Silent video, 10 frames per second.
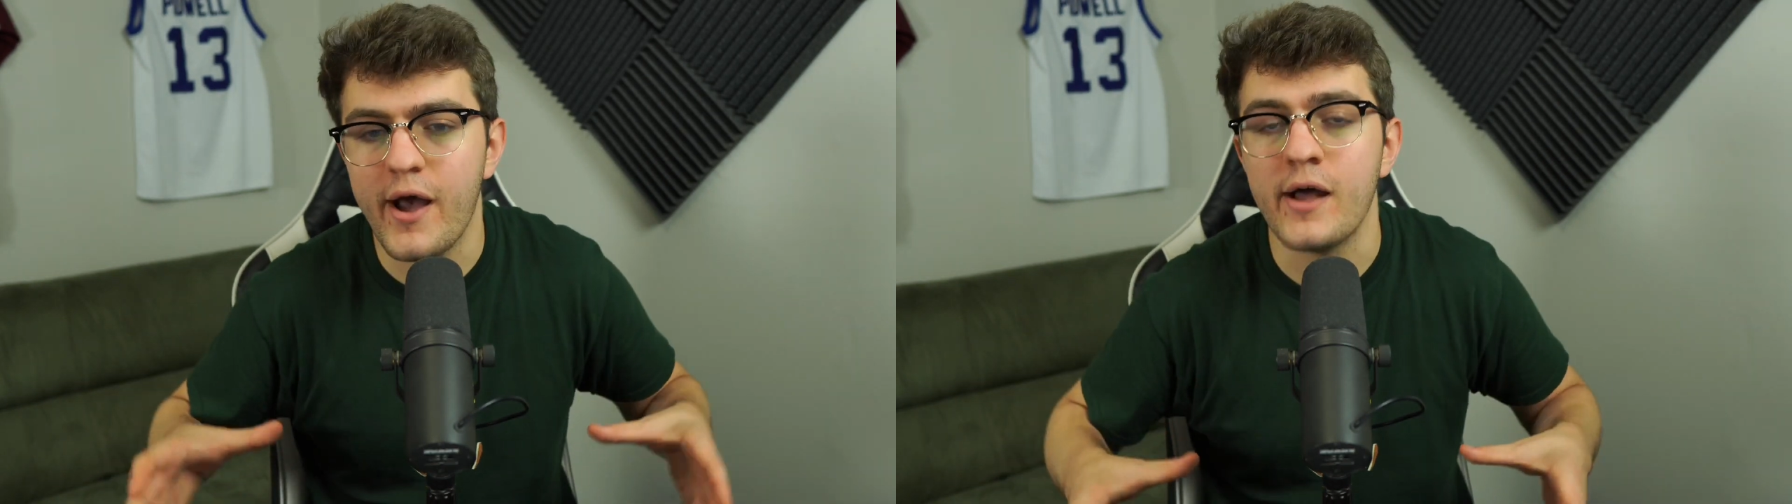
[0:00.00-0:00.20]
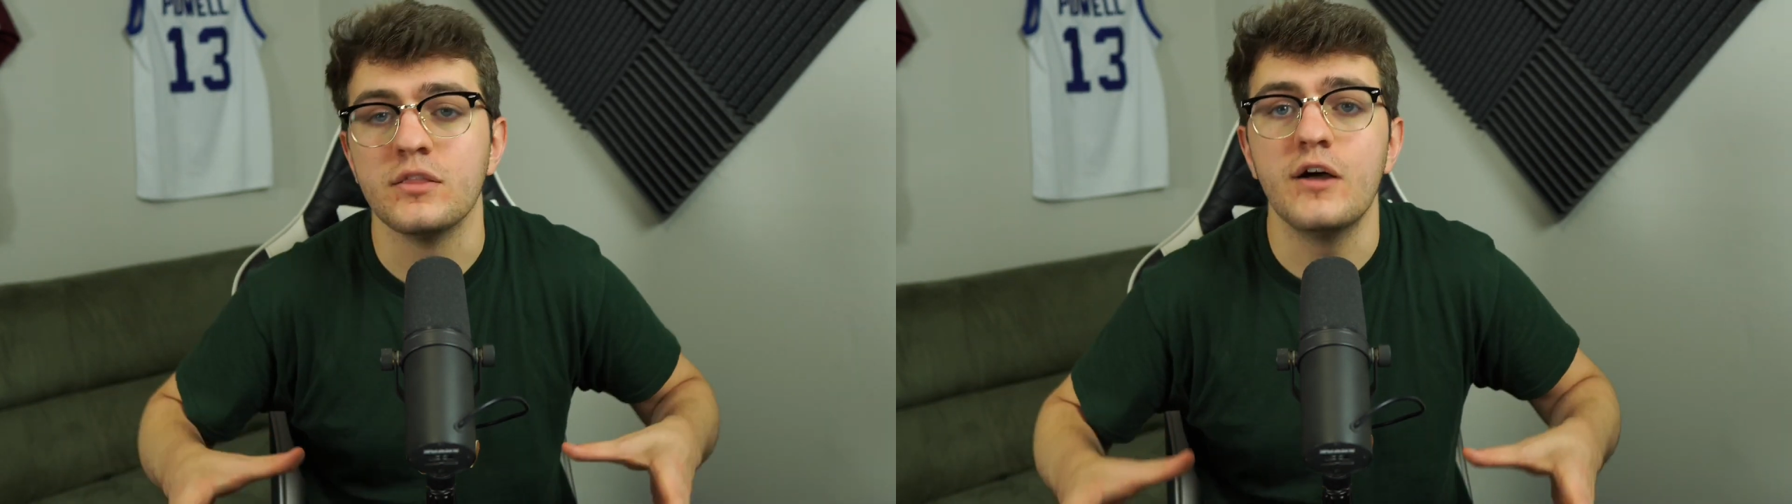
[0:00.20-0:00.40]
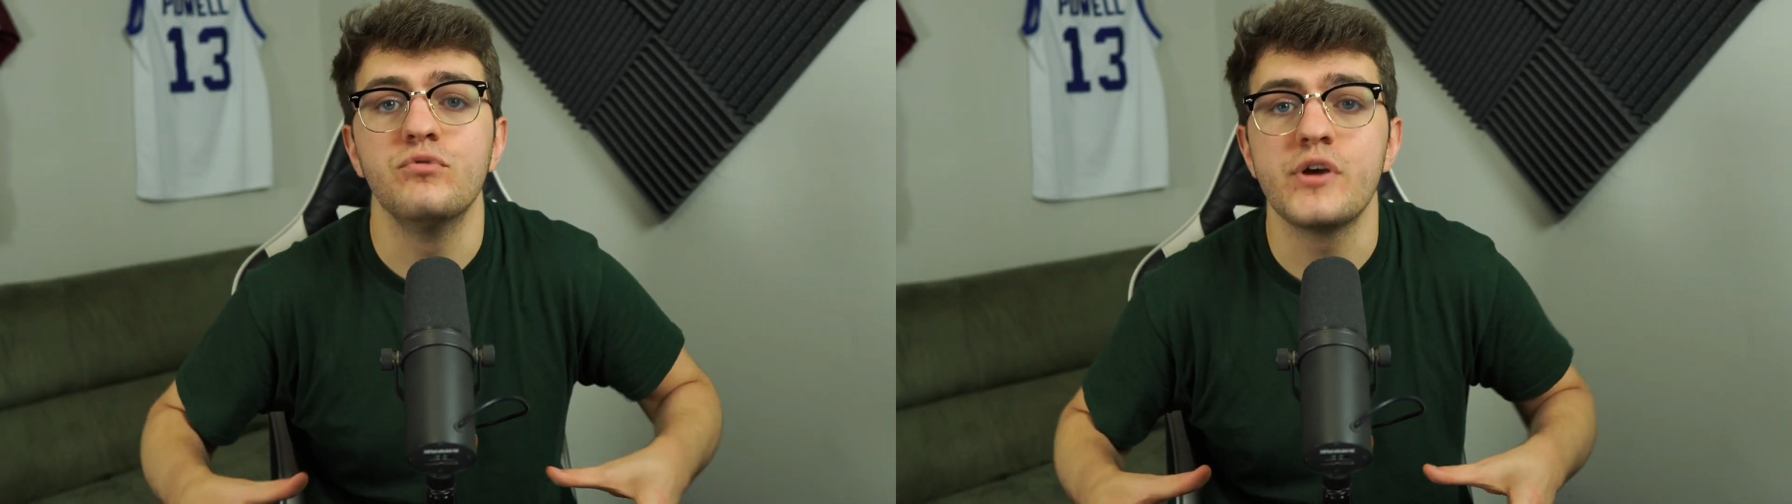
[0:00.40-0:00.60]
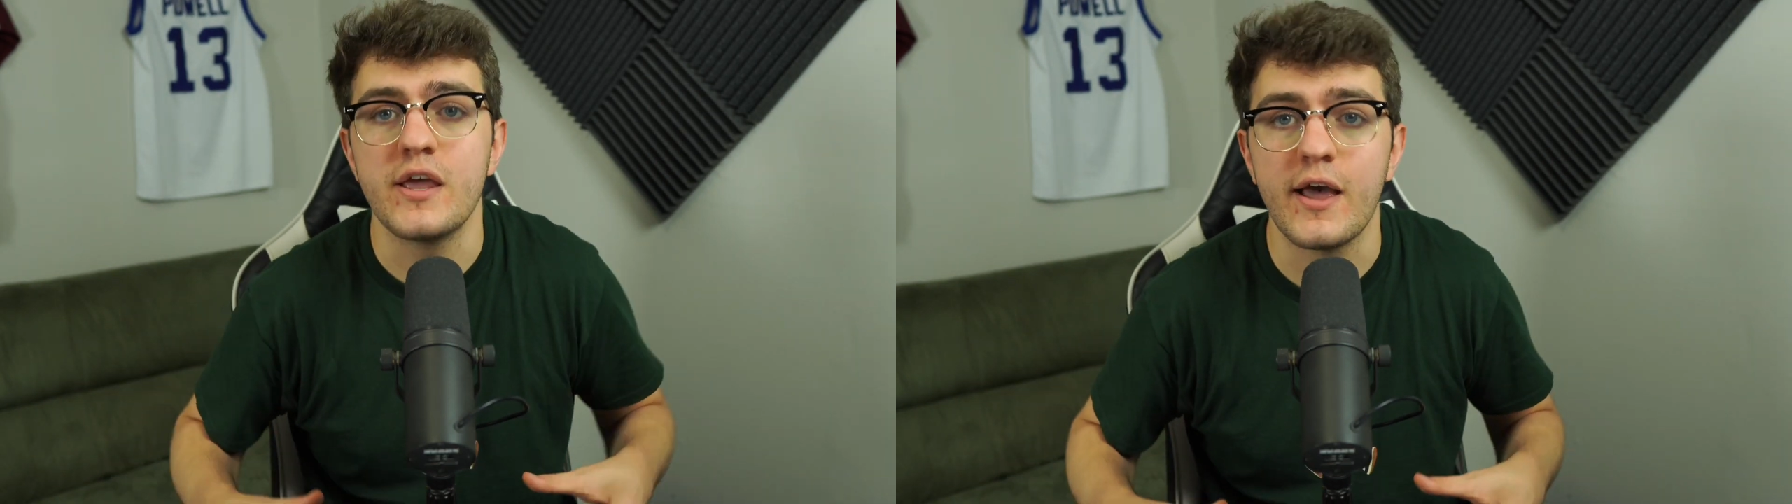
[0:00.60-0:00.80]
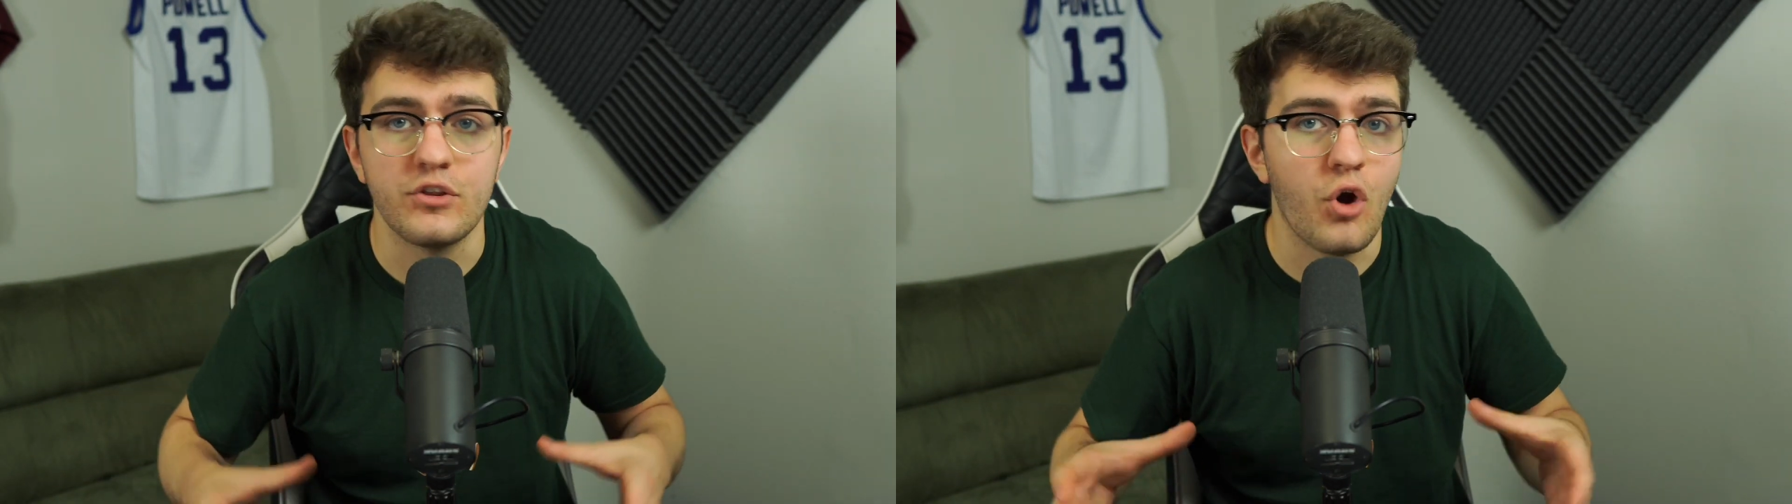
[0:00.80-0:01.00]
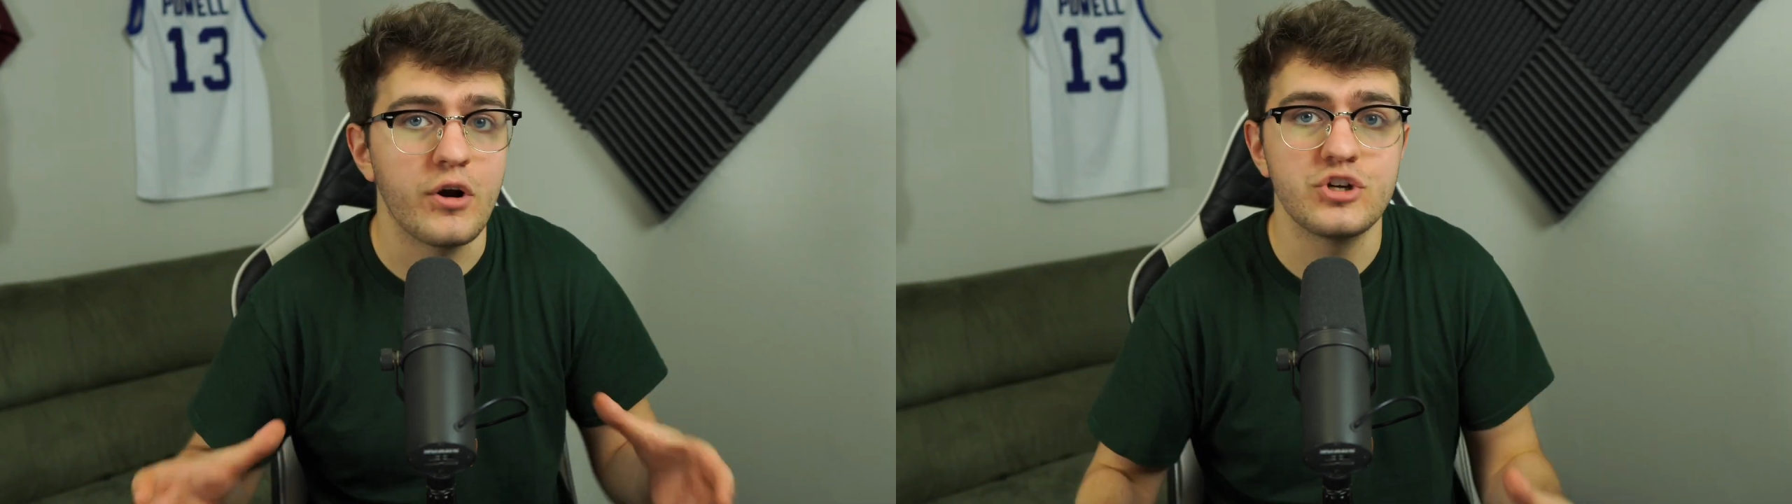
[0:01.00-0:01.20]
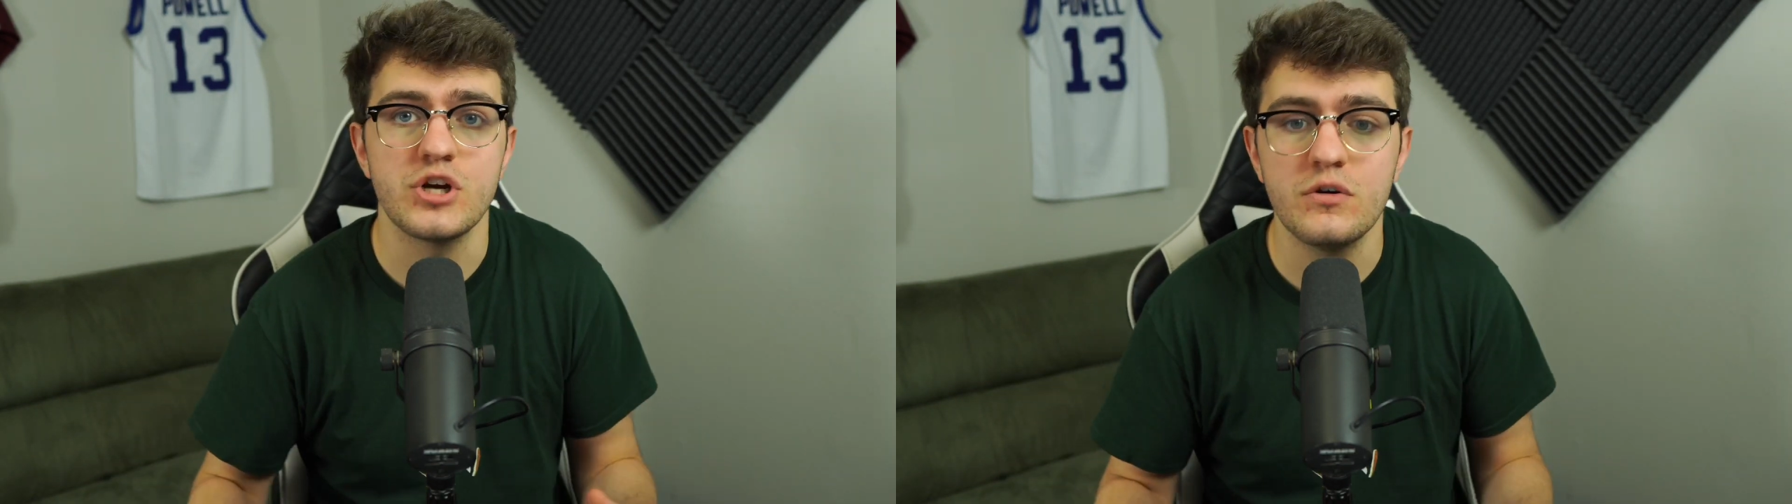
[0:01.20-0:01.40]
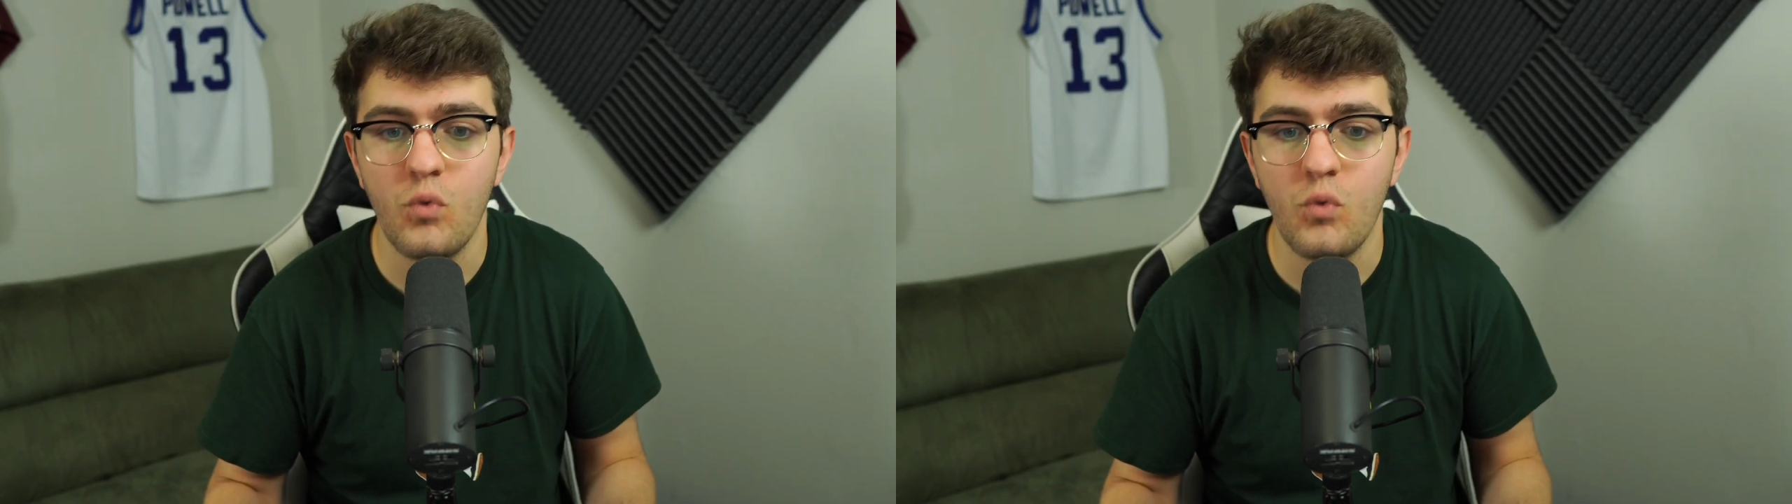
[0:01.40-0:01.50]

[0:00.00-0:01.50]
I love looking at target share,